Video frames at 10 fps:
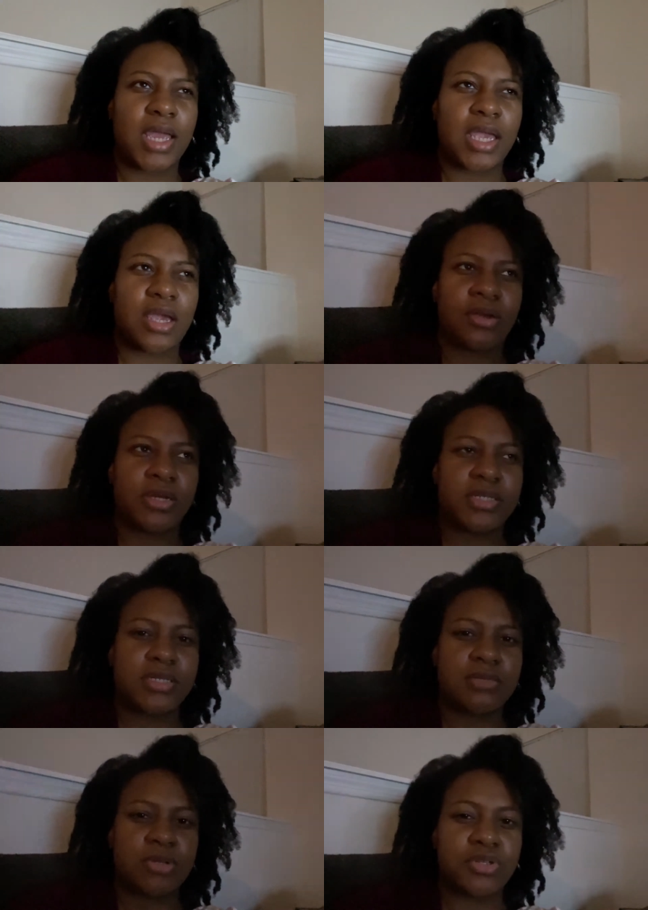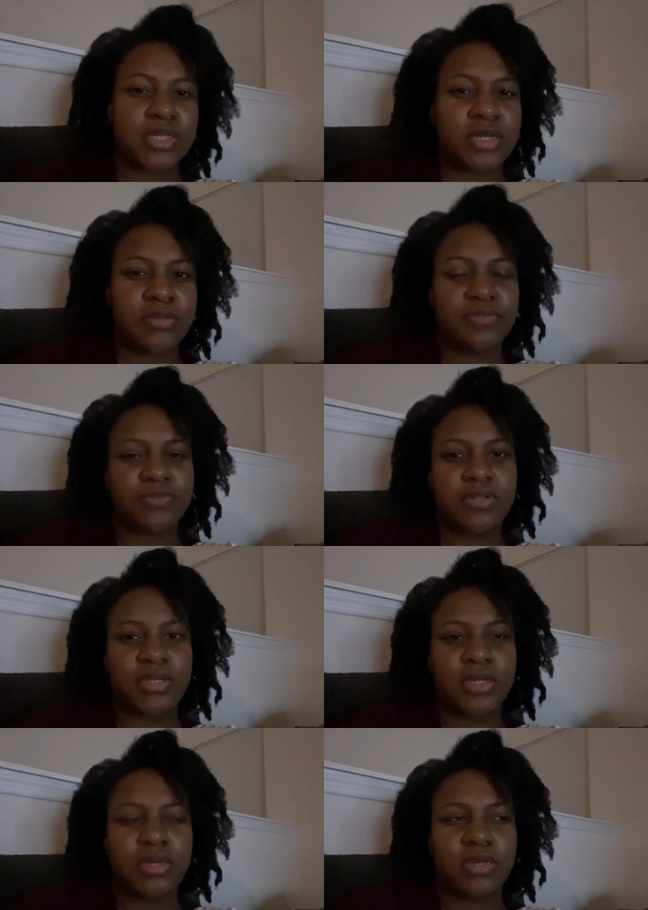carrots, and some other stuff.
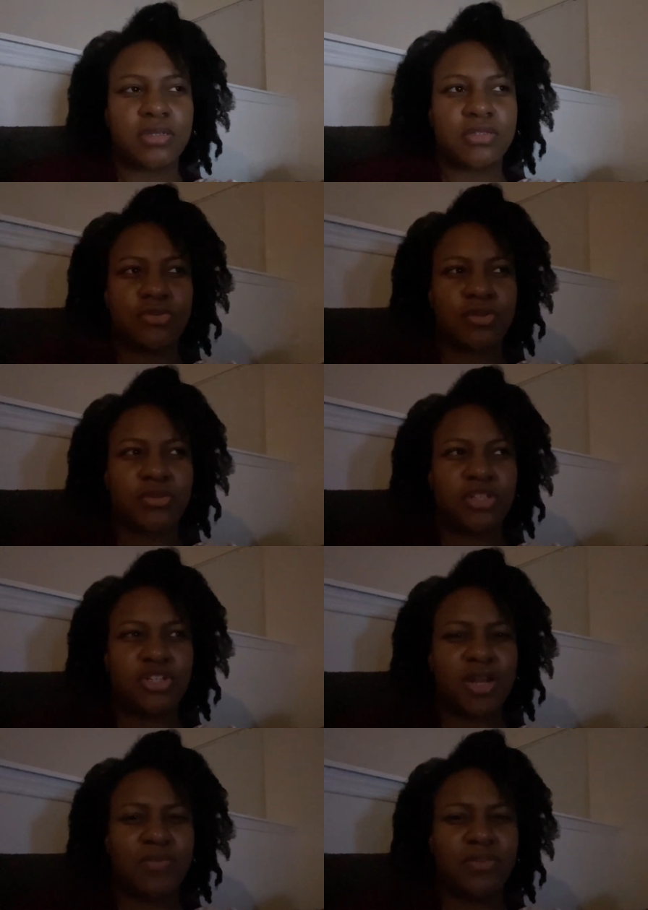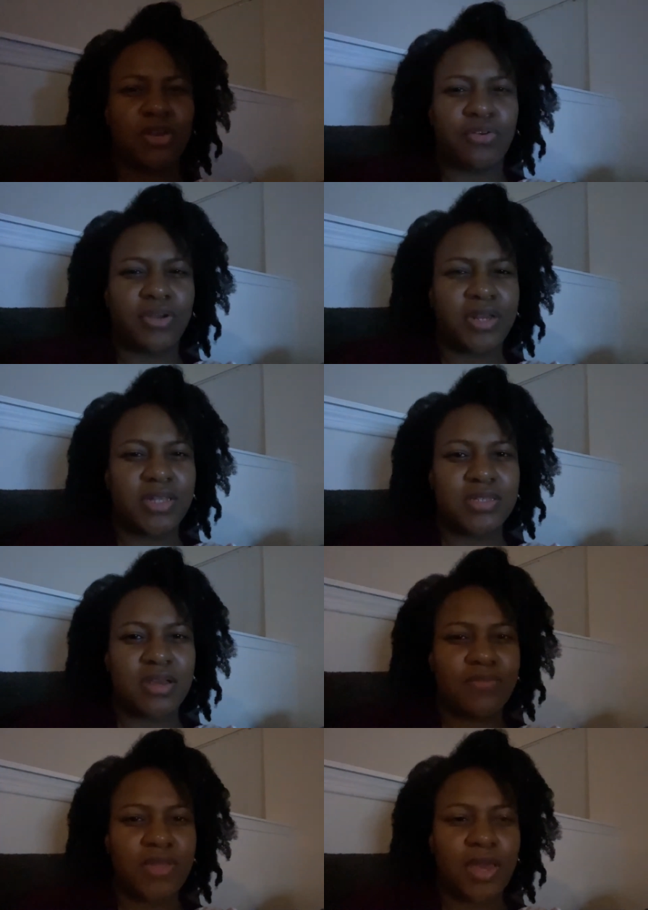So I think she can have the ingredients
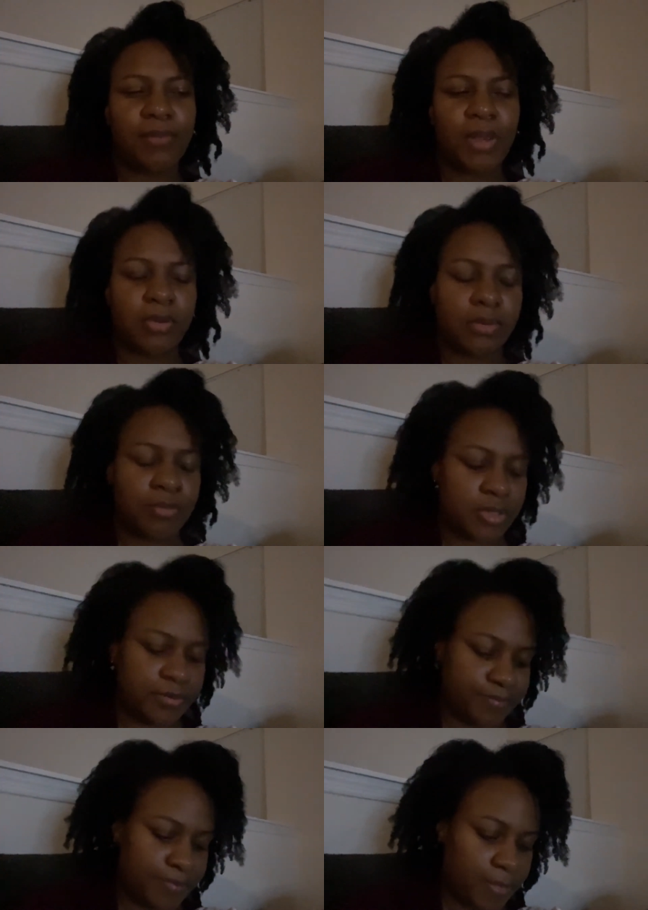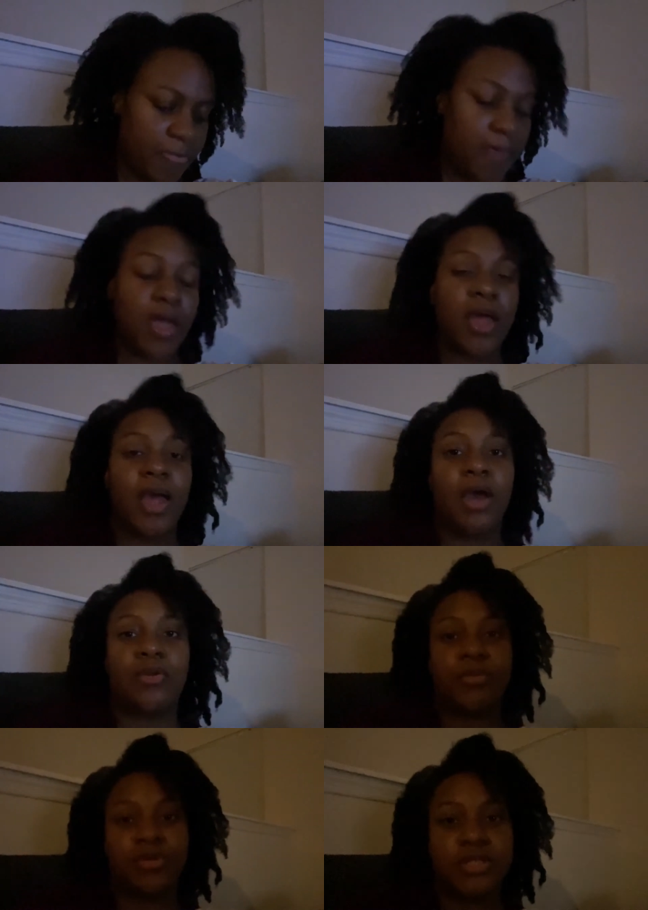of that maybe, but I don't
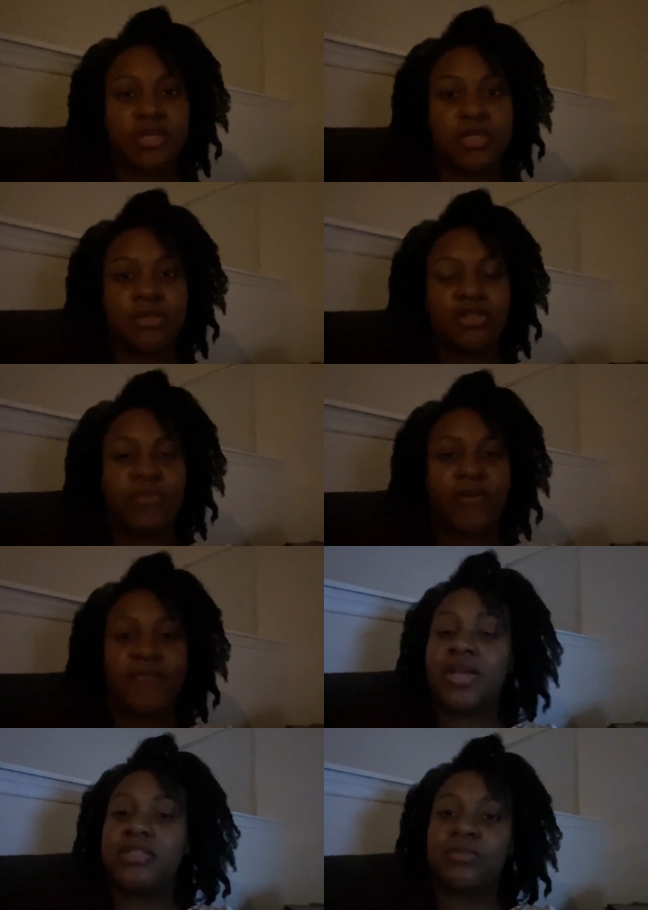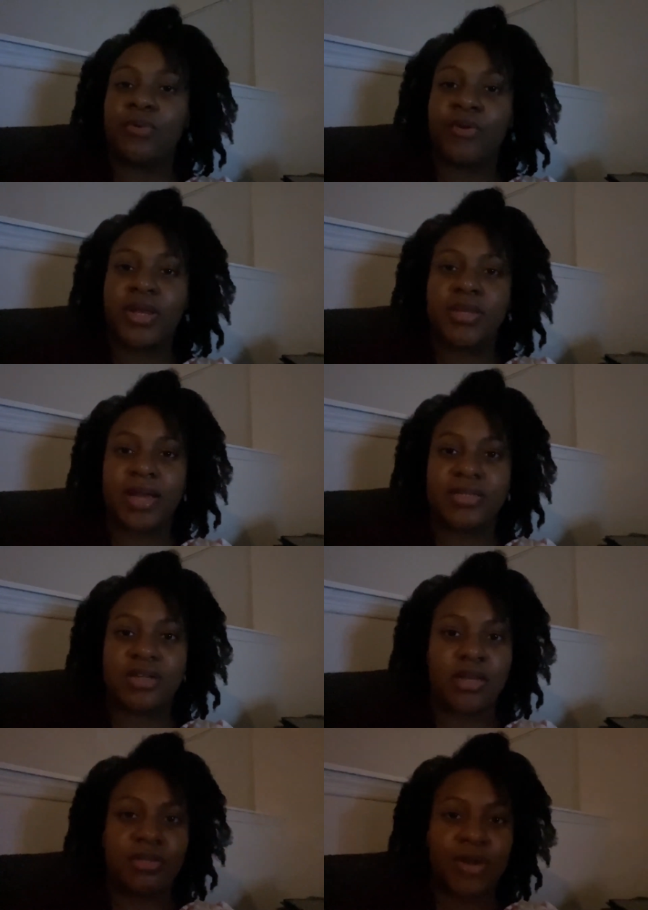know, we'll see. So if I find some great like
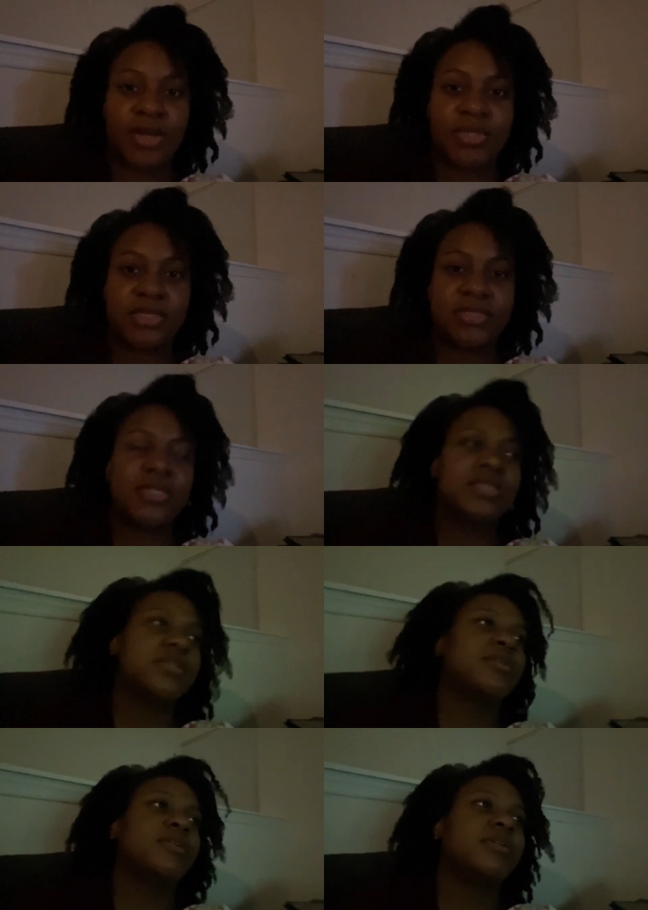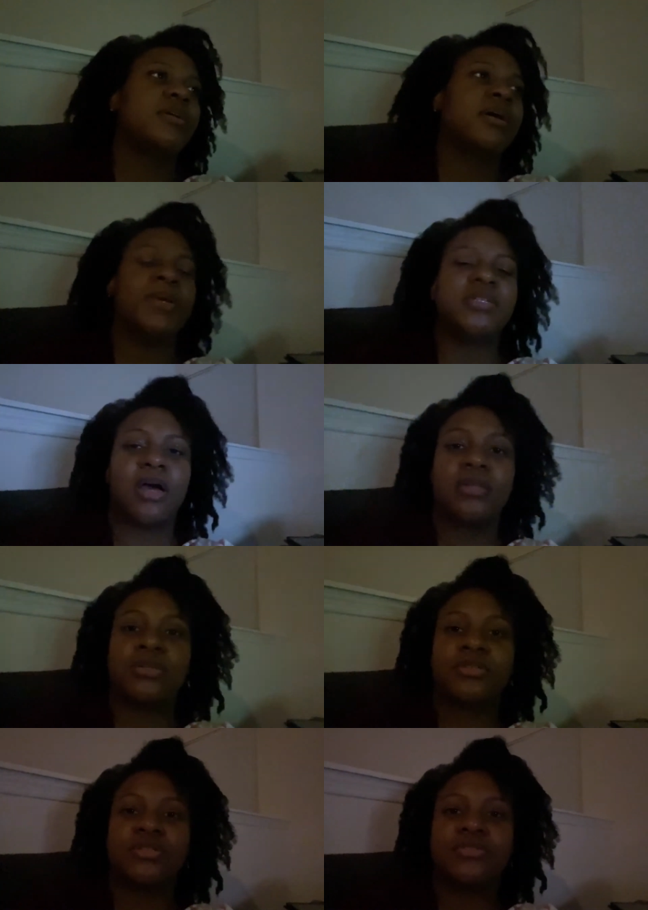toddler ideas, I mean
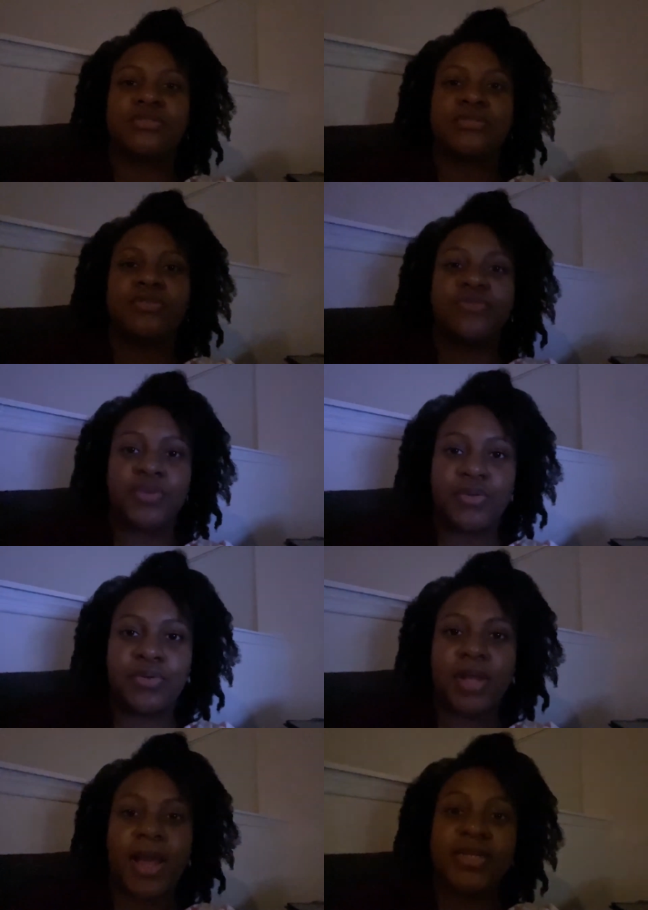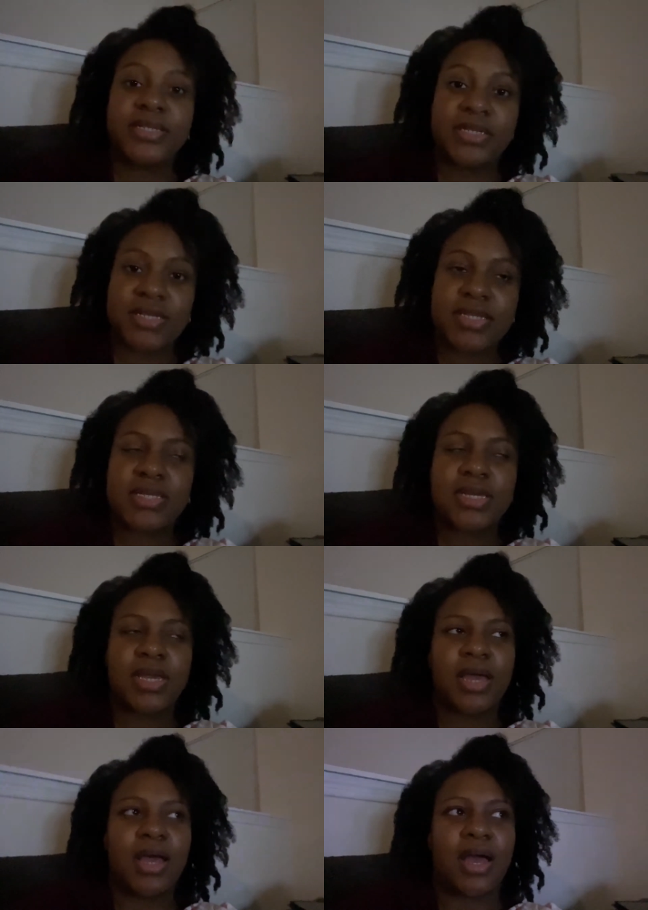toddler food ideas,
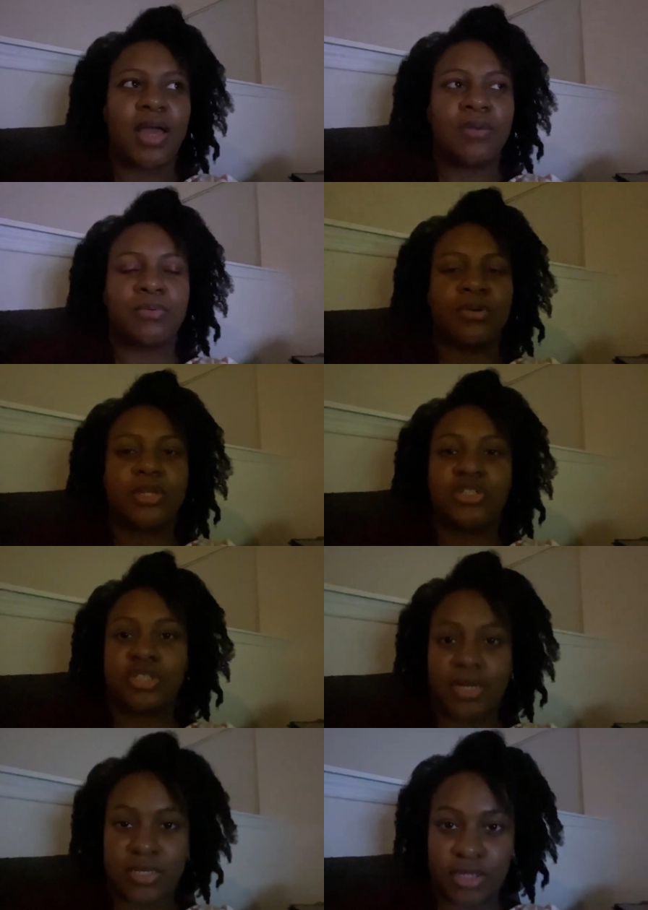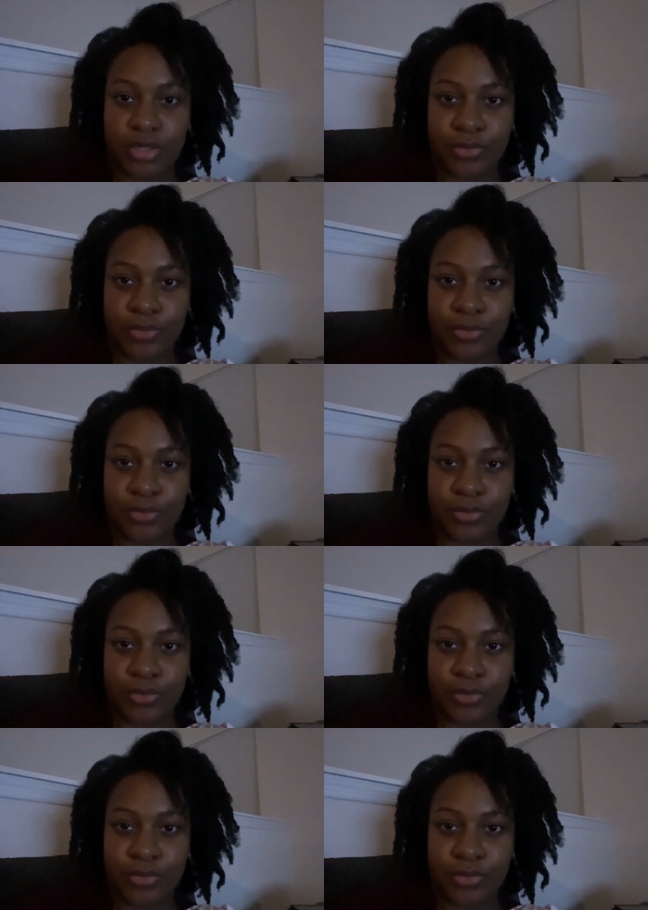I will let you guys know.